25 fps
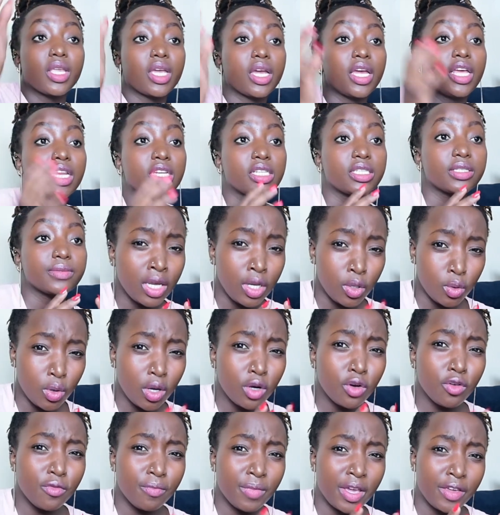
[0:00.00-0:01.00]
And in
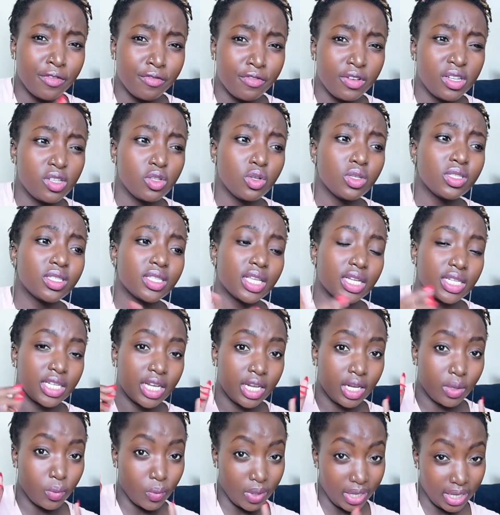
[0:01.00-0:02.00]
one of my videos that
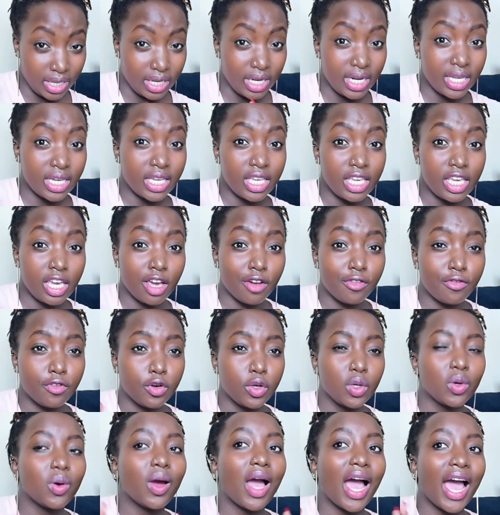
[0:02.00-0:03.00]
I will link here for
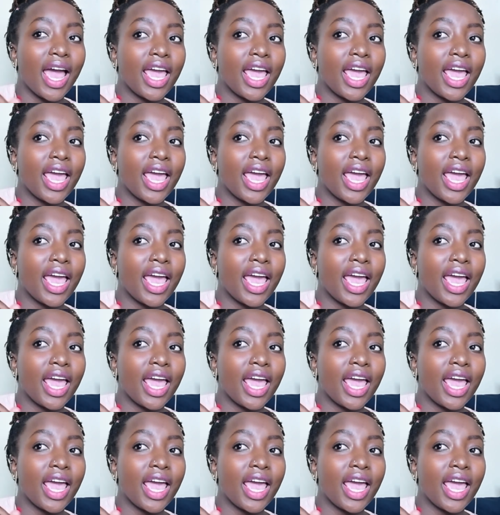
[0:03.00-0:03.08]
you,